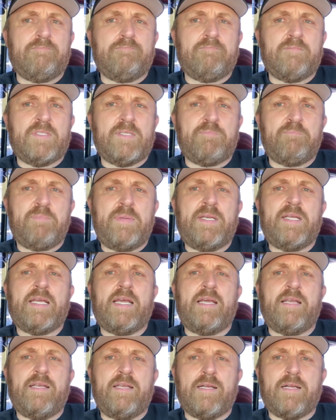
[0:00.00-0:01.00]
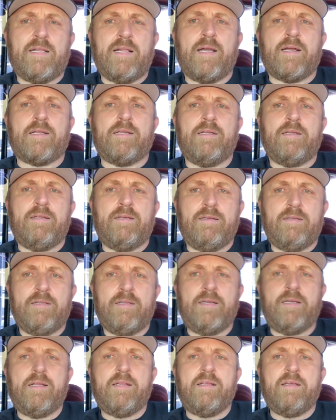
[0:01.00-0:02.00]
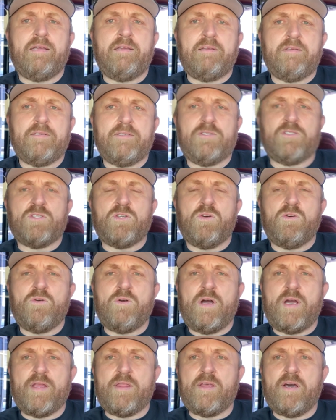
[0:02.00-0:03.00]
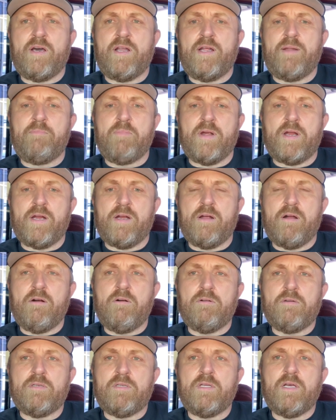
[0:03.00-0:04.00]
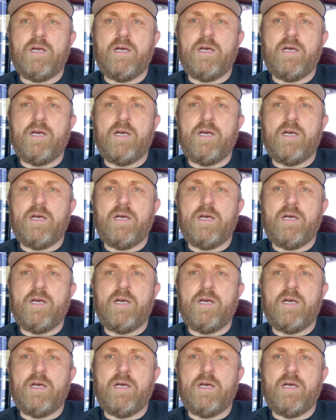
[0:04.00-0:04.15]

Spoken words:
It's been getting neglected lately, so I thought I'd bring her out,